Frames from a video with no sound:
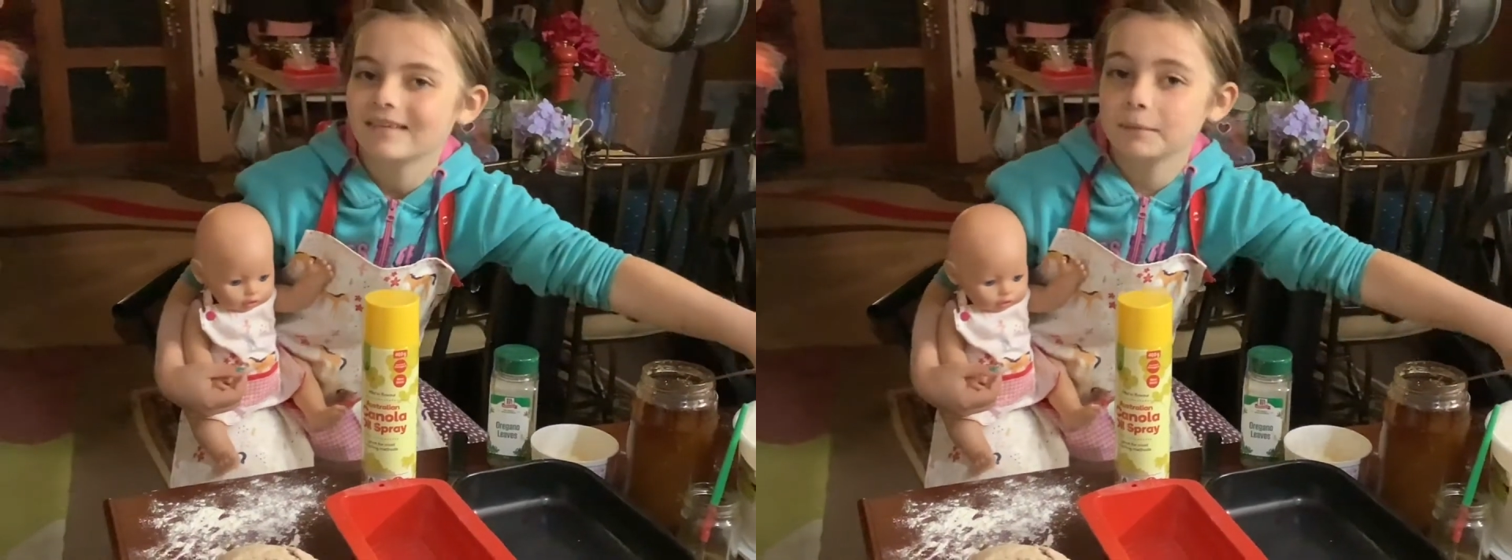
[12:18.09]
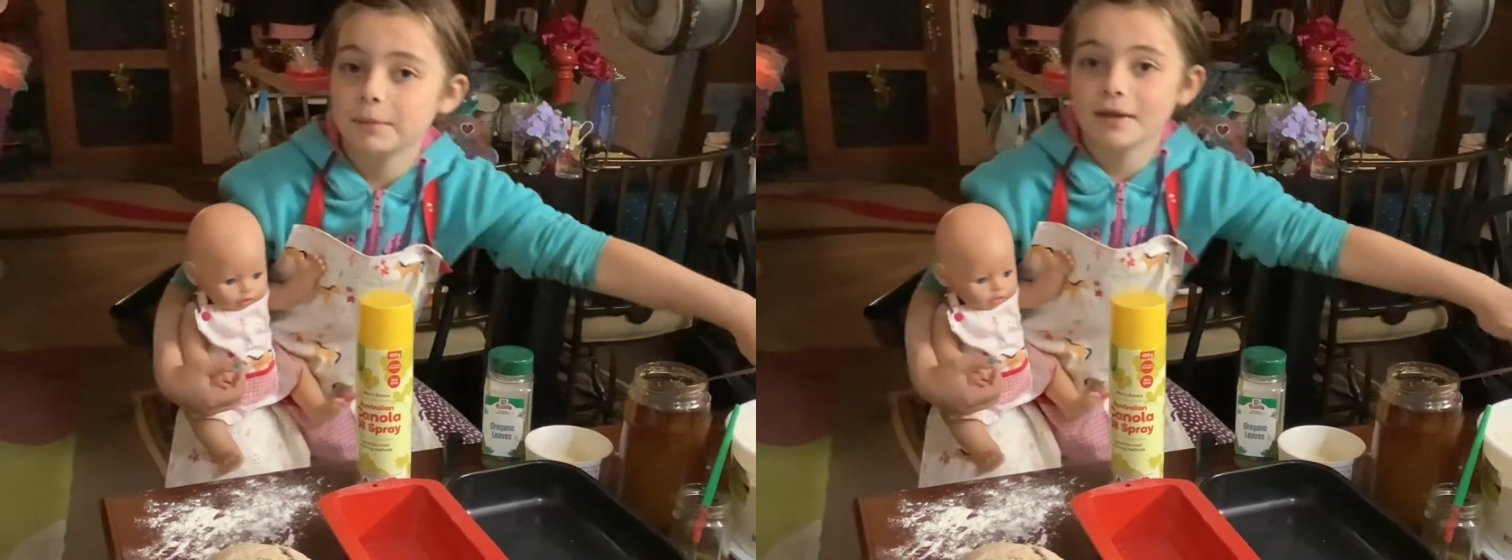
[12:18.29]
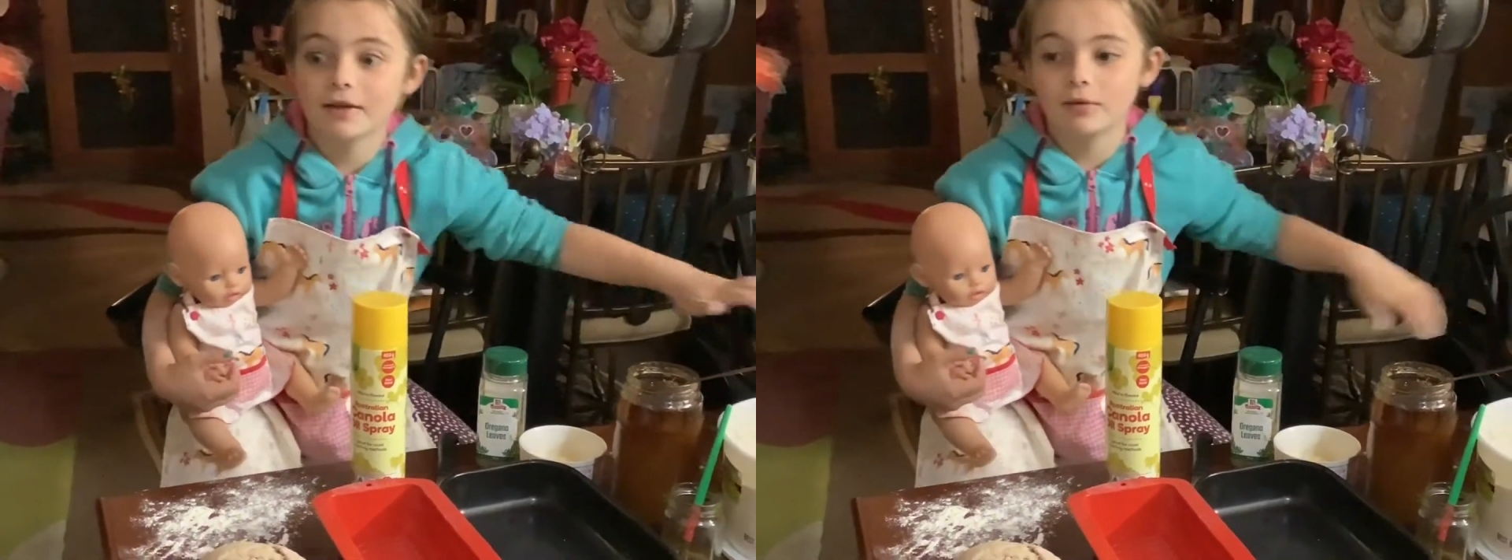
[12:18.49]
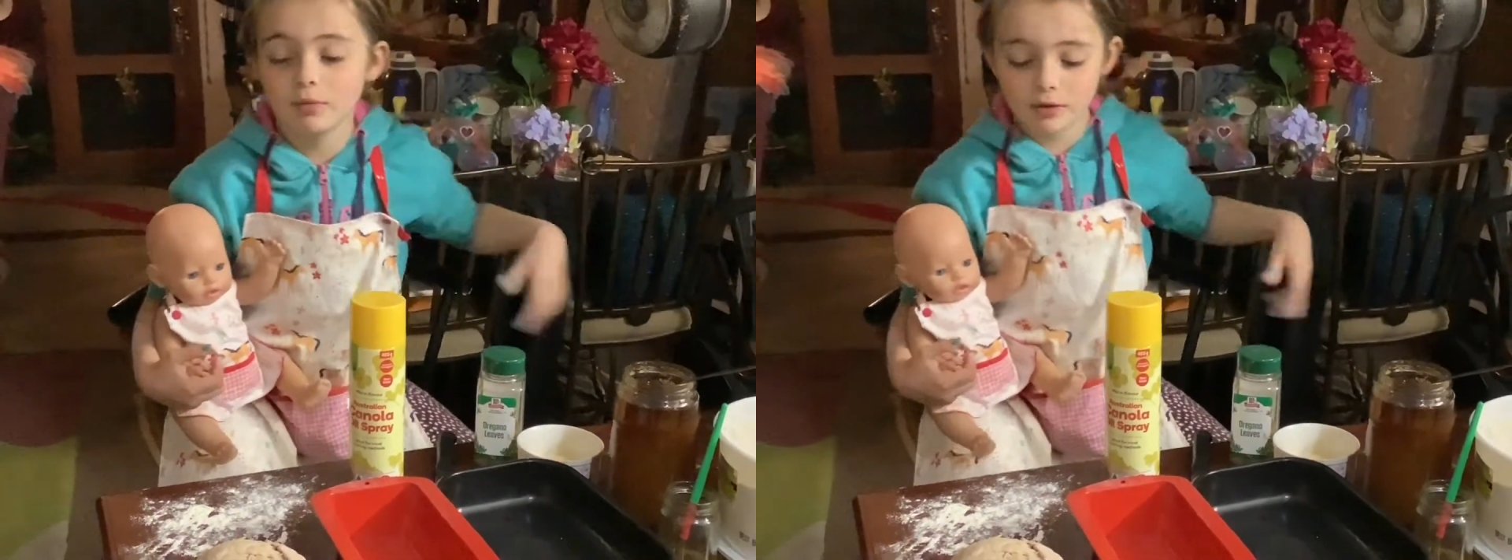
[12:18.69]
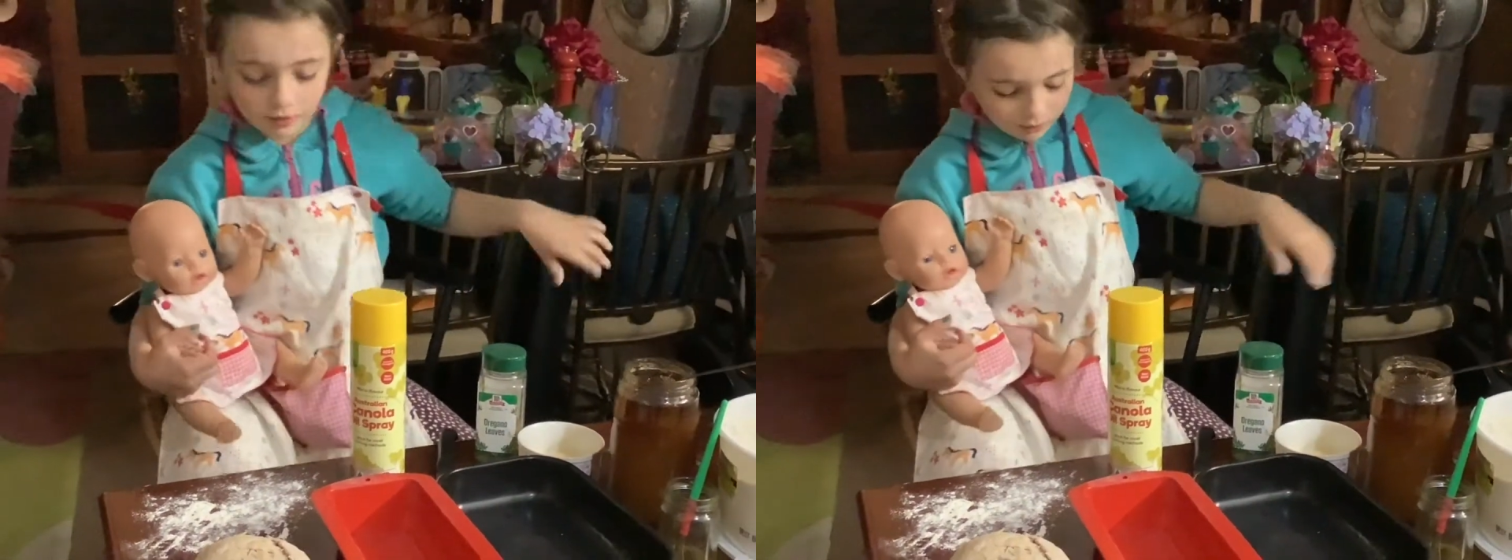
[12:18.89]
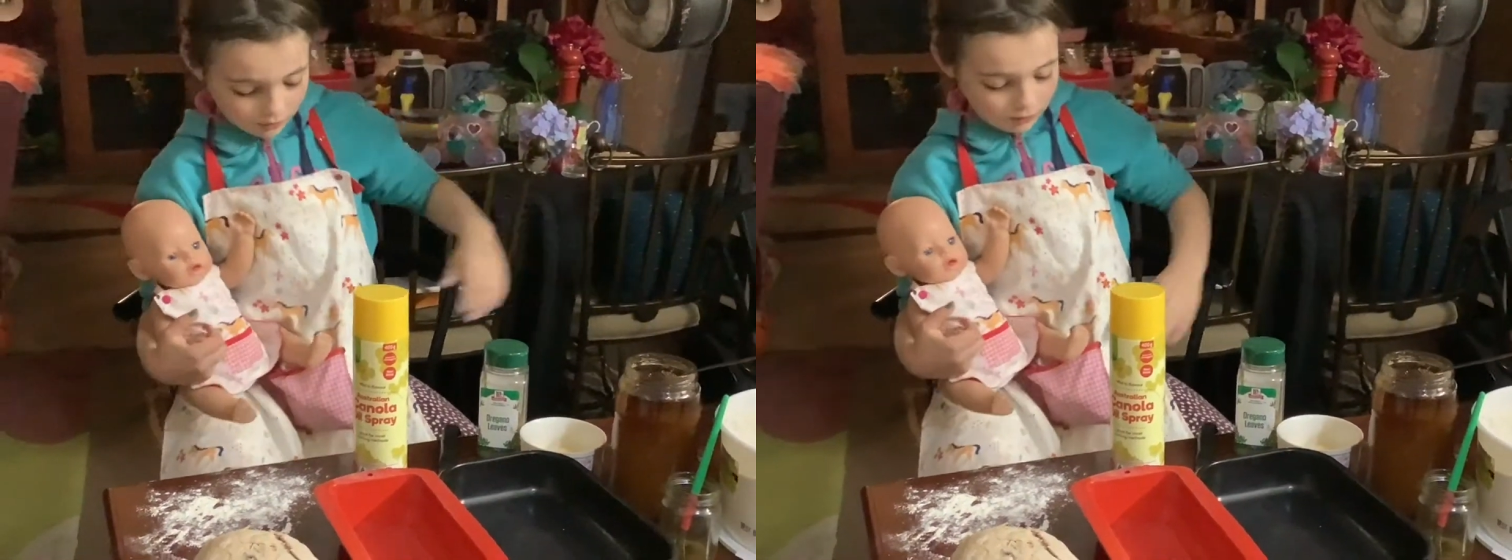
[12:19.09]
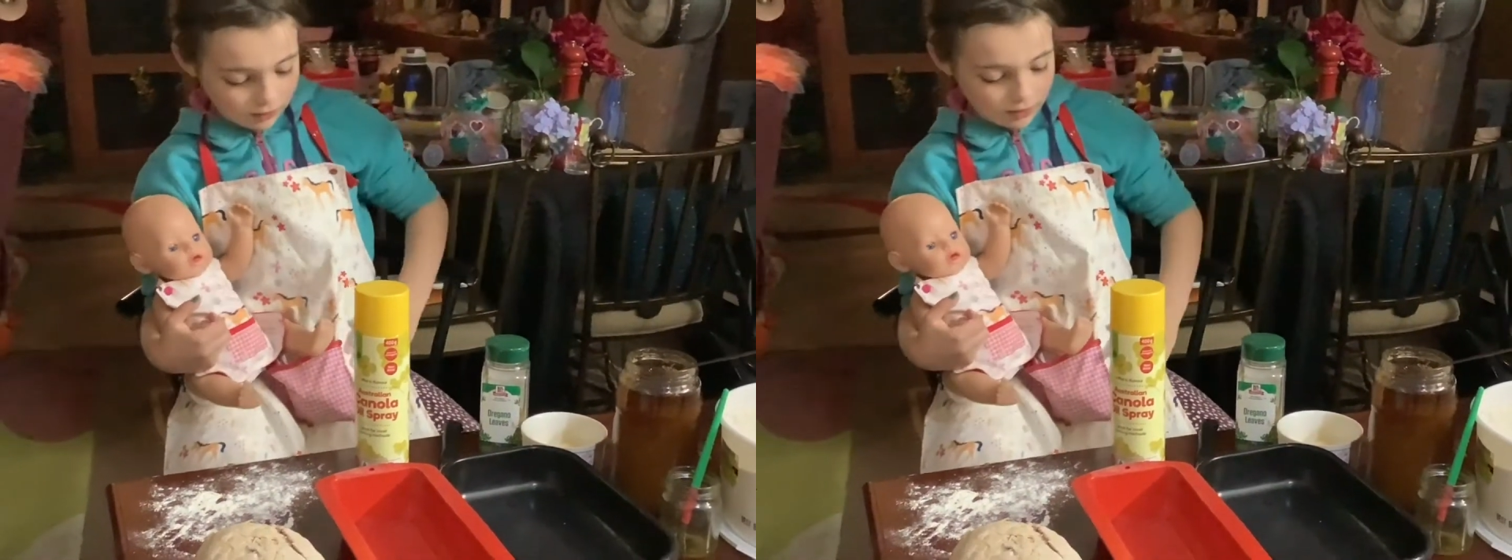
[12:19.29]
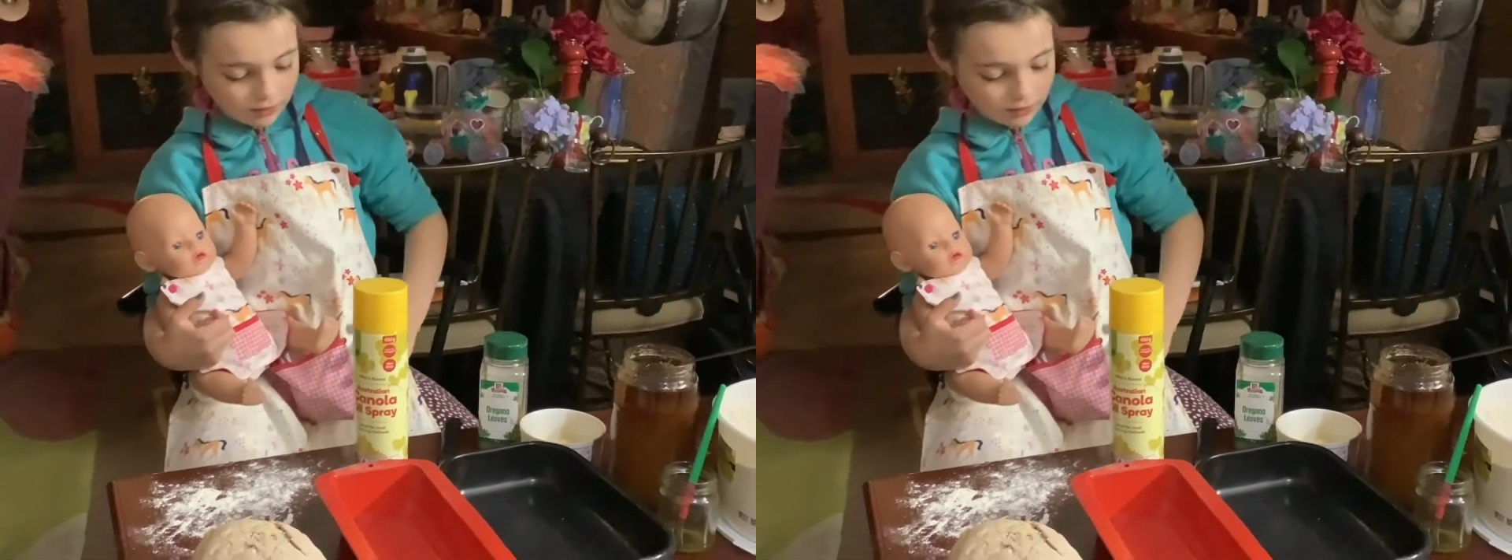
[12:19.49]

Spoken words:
because we don't want